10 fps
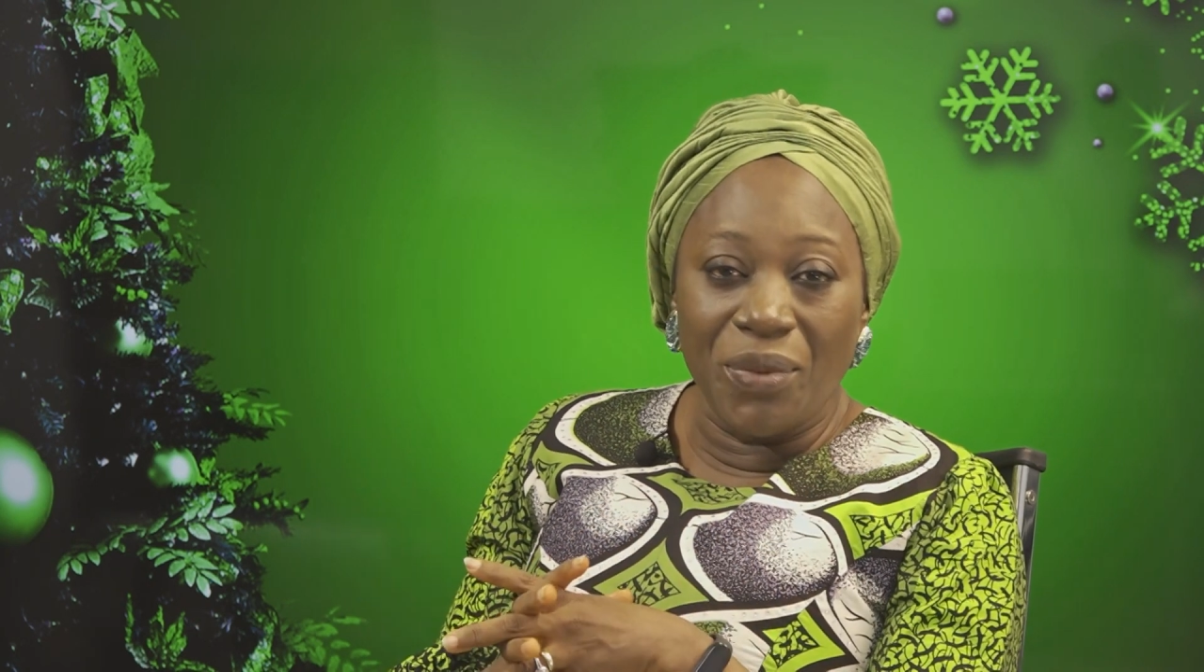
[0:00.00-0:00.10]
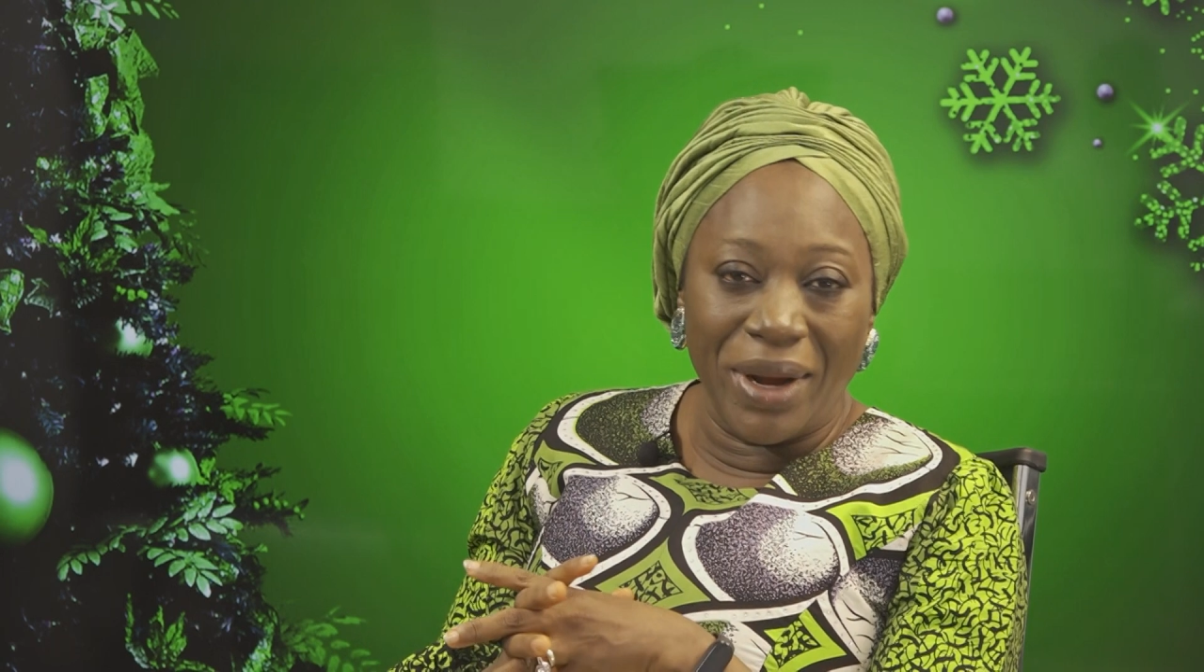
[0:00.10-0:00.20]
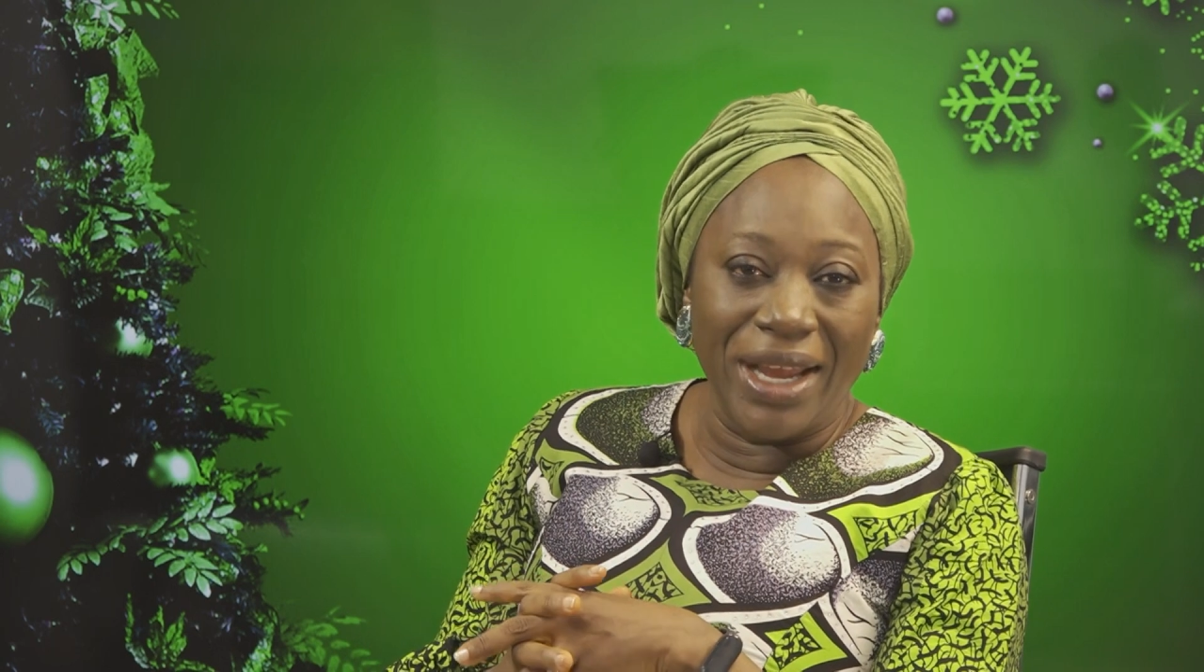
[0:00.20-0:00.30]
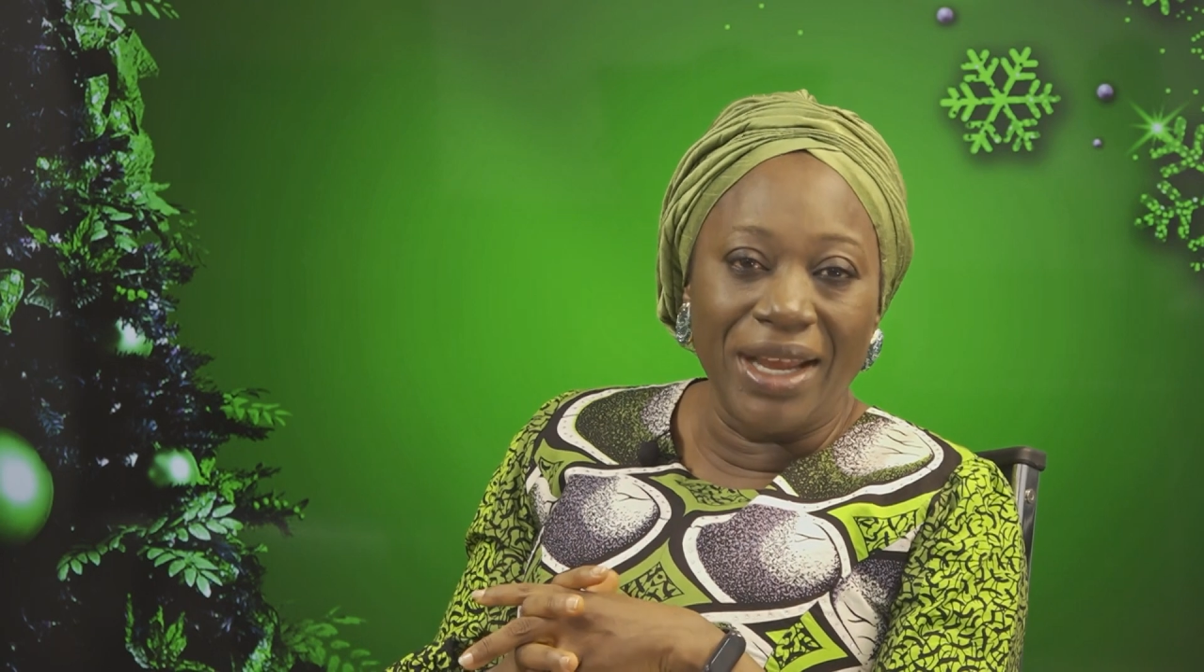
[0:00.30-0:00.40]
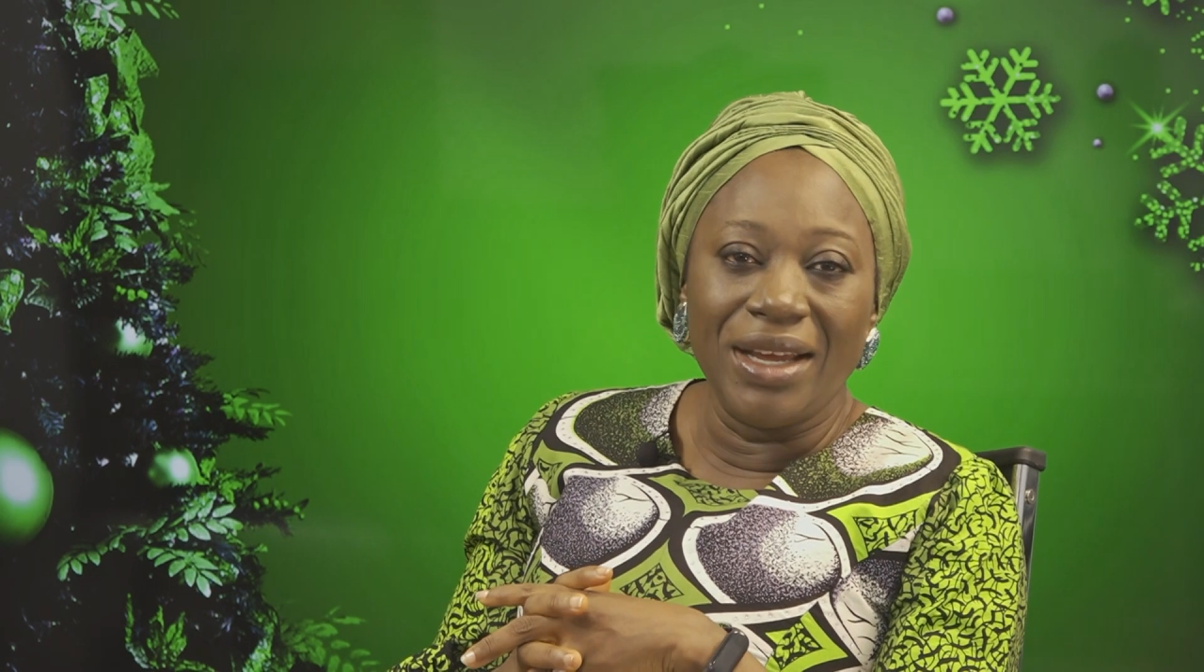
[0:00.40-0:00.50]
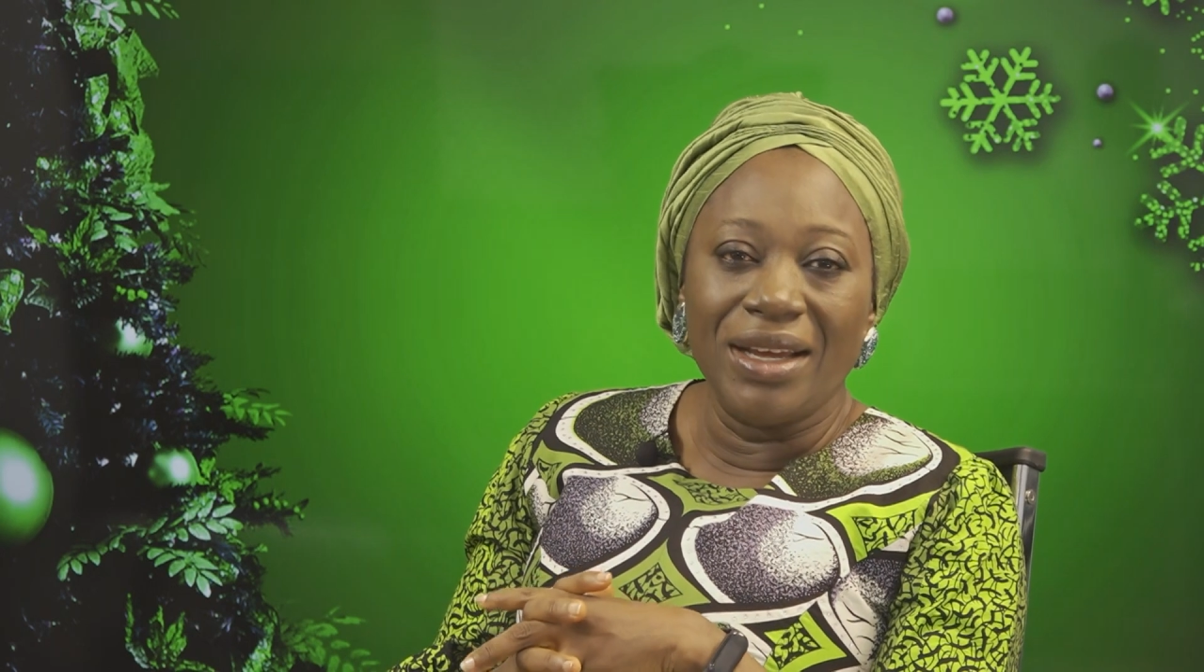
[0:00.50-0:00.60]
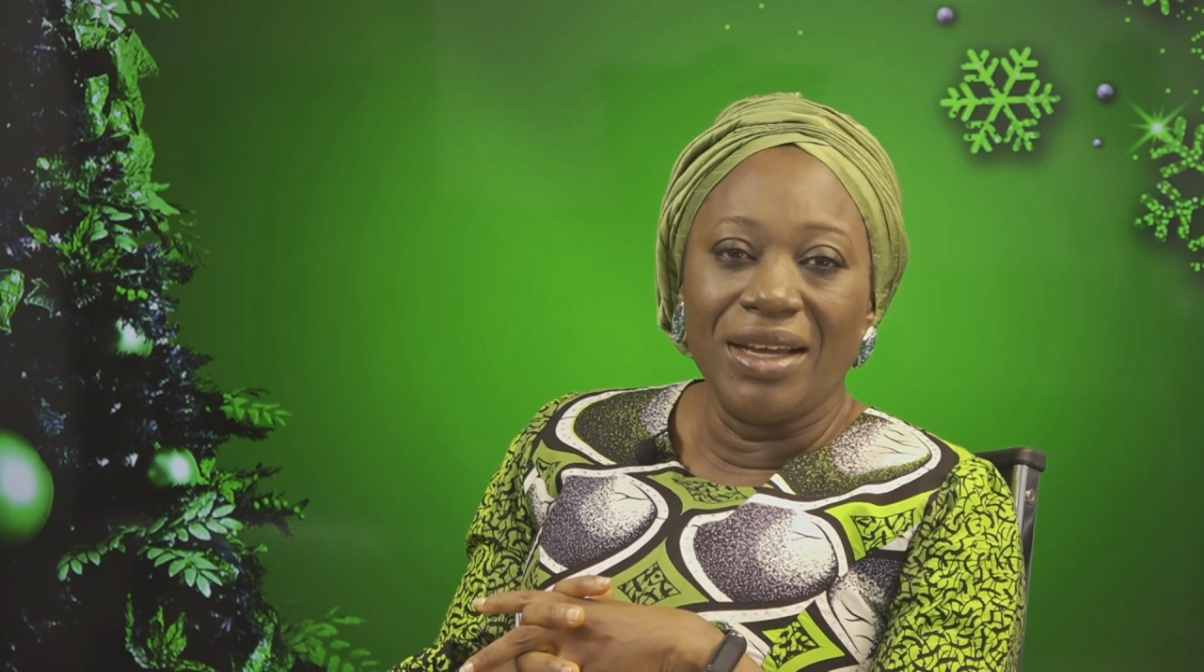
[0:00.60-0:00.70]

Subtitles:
way